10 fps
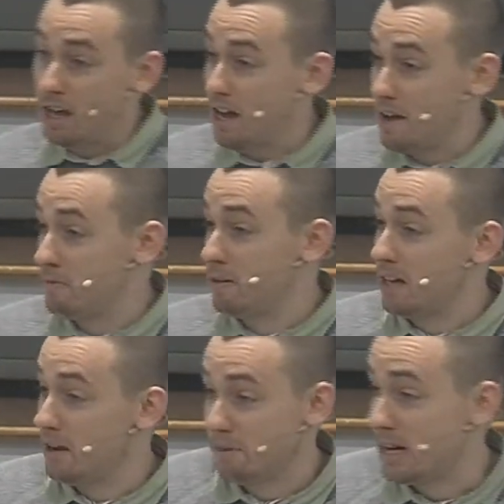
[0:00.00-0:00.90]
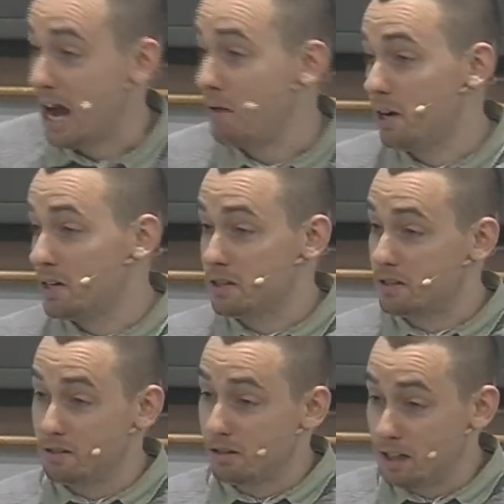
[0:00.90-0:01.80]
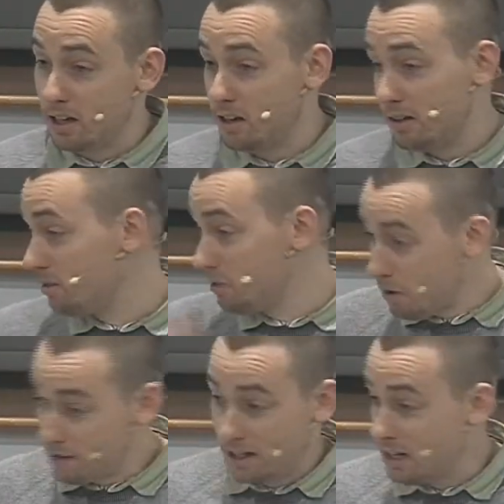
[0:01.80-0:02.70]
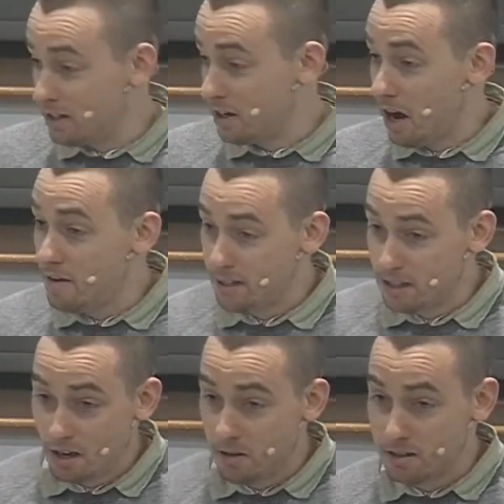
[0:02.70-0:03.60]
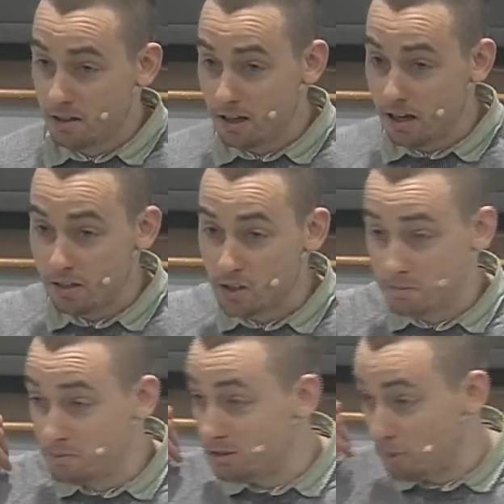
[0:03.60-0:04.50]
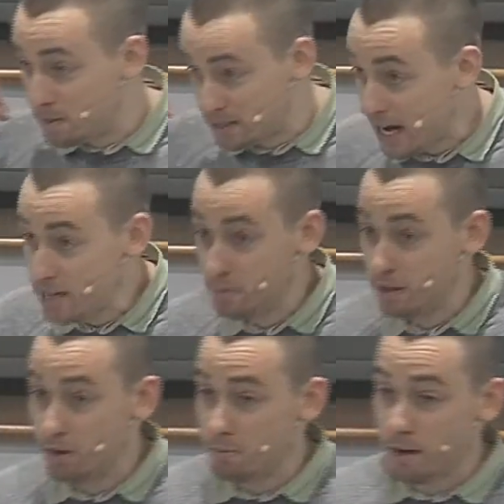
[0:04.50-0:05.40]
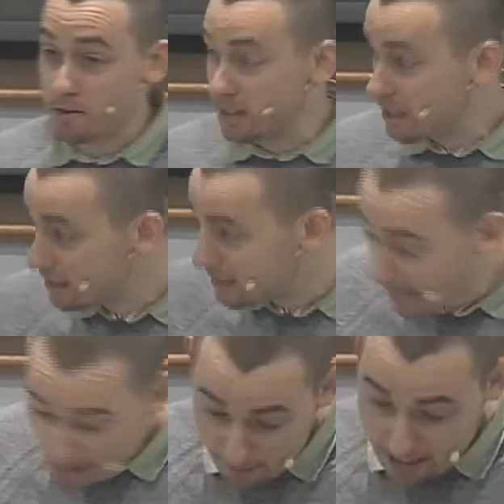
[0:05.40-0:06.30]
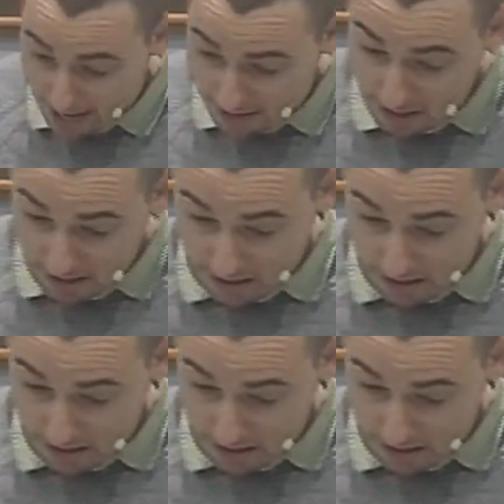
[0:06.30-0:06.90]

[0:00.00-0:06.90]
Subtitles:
every hour, just looking at the COVID news and just you're obsessed with it almost and you're staring at it.